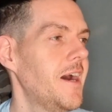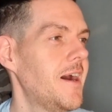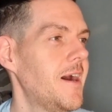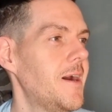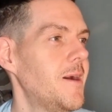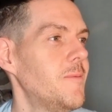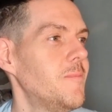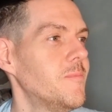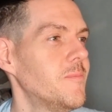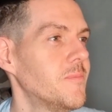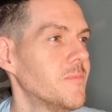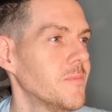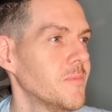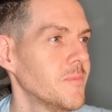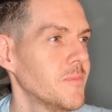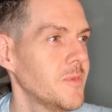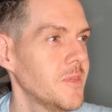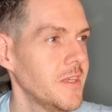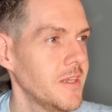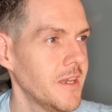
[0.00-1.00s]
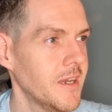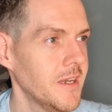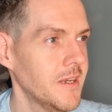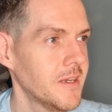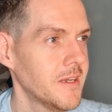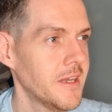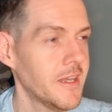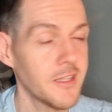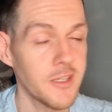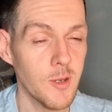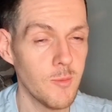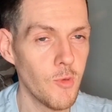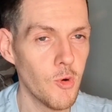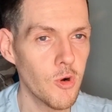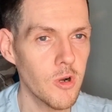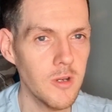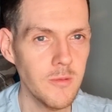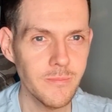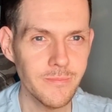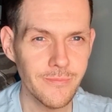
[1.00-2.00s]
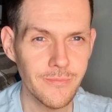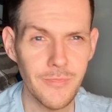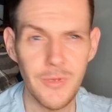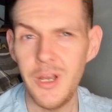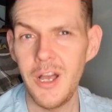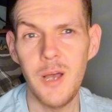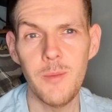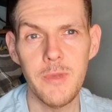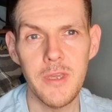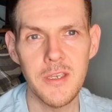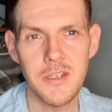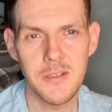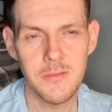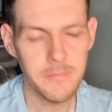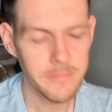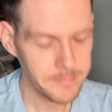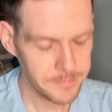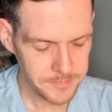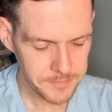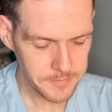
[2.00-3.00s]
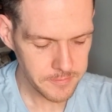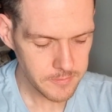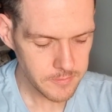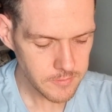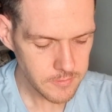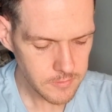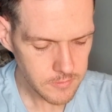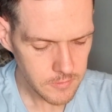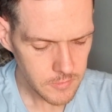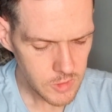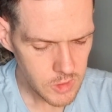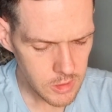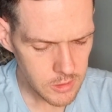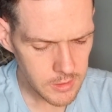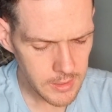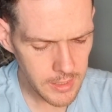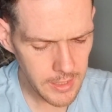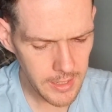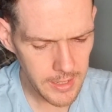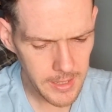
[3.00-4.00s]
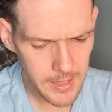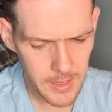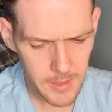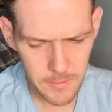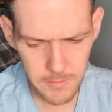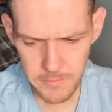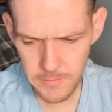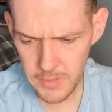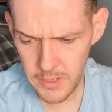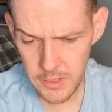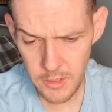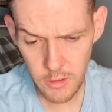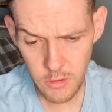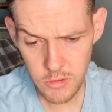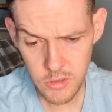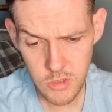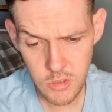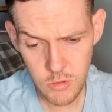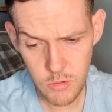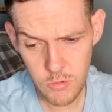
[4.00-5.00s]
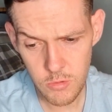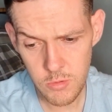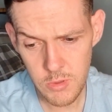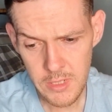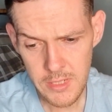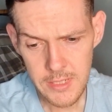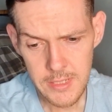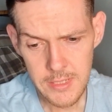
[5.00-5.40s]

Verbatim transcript: um, yeah, and Gamora. Amazing um, and also